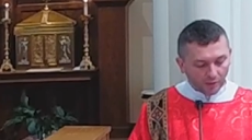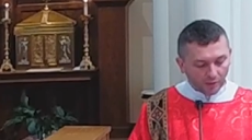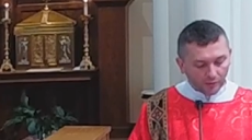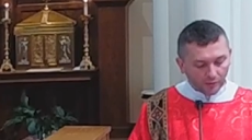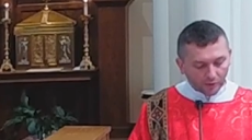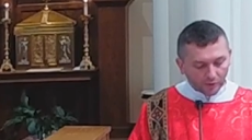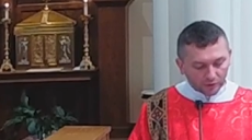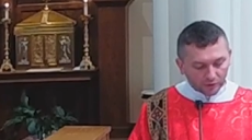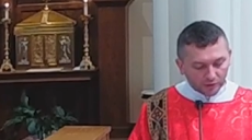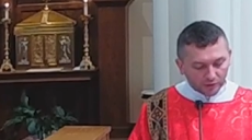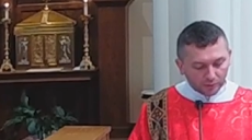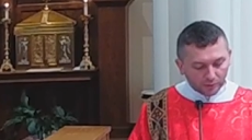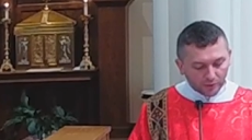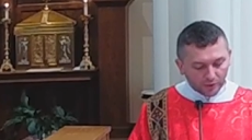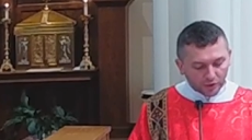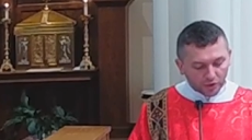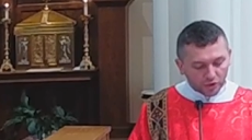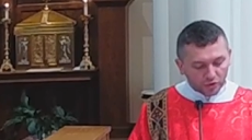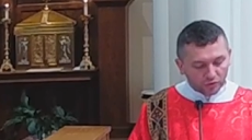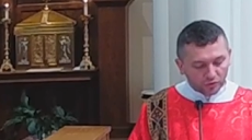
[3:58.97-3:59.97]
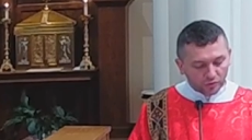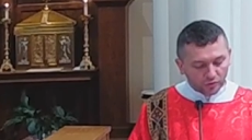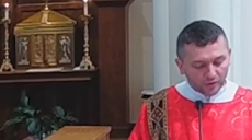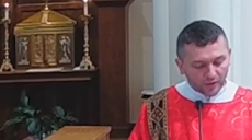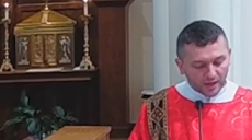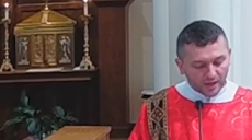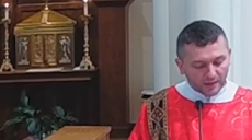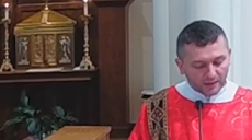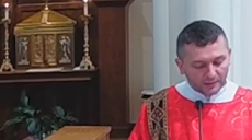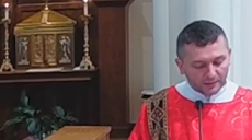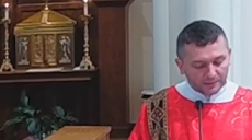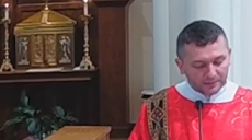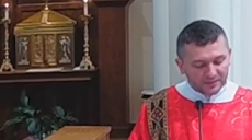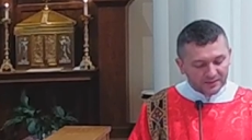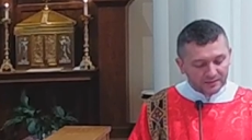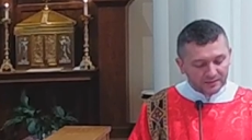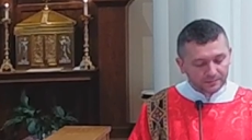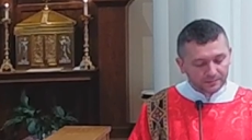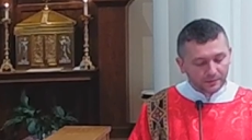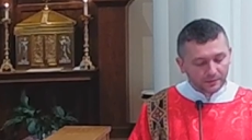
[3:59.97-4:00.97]
We only wish to
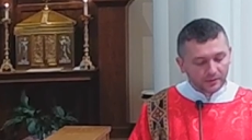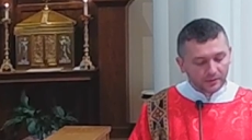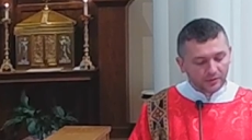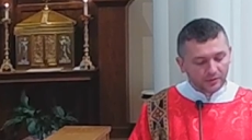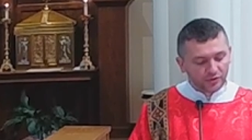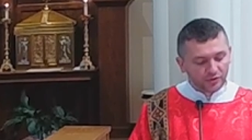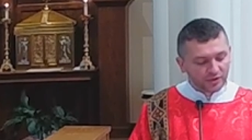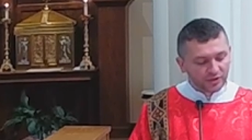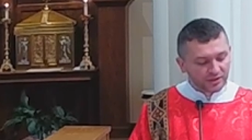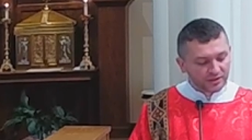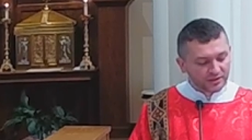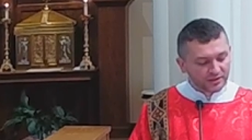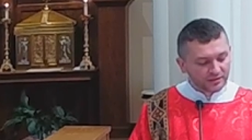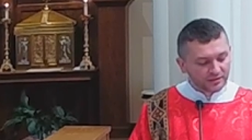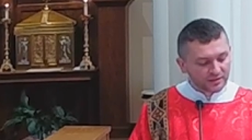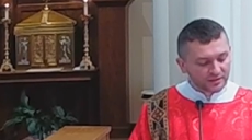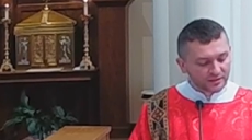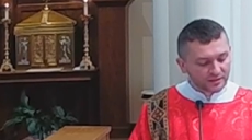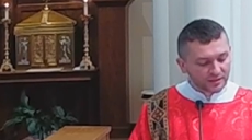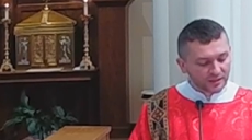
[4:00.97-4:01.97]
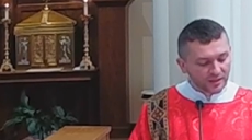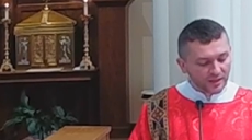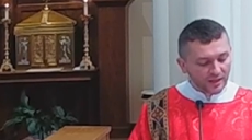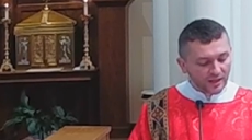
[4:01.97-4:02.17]
grasp Jesus'